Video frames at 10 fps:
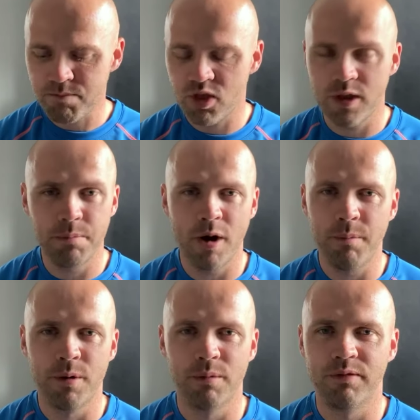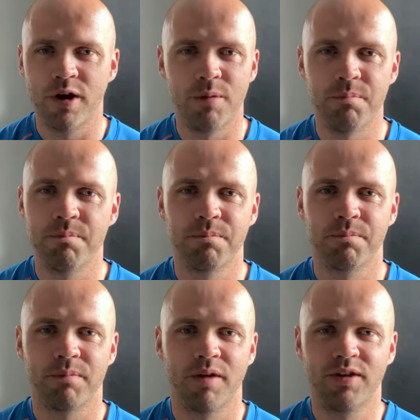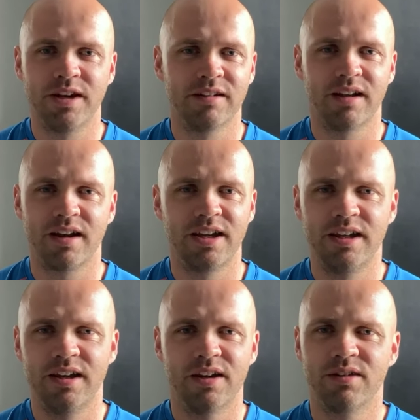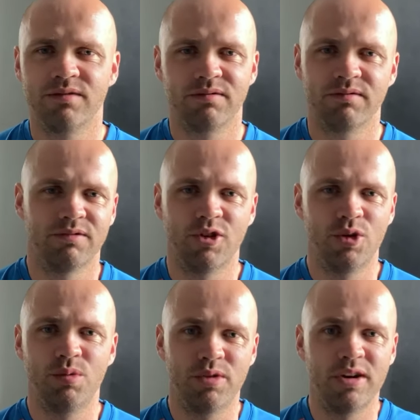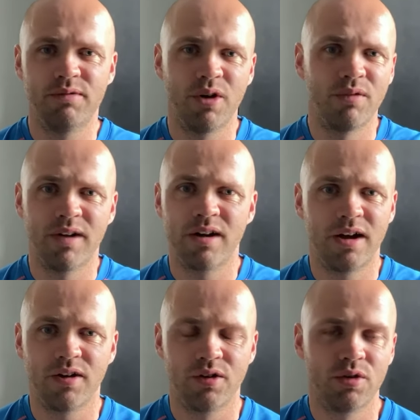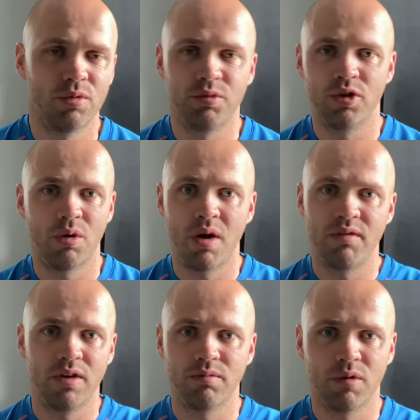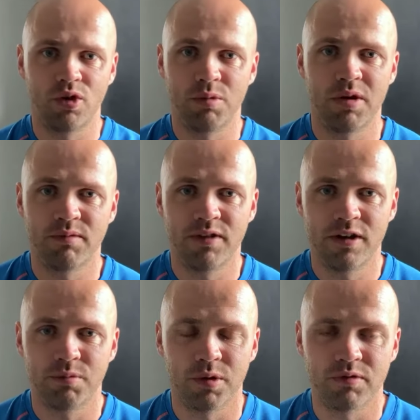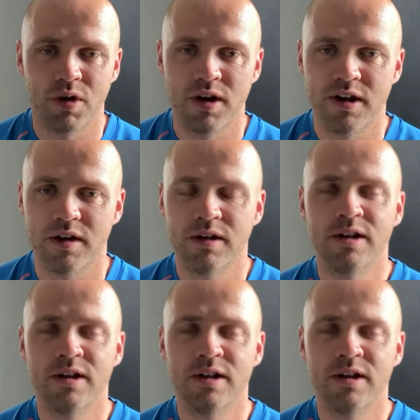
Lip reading: They pop up from, I think it's like a year, two, three, four, five, I don't know, up to however long you've been on Facebook, no idea.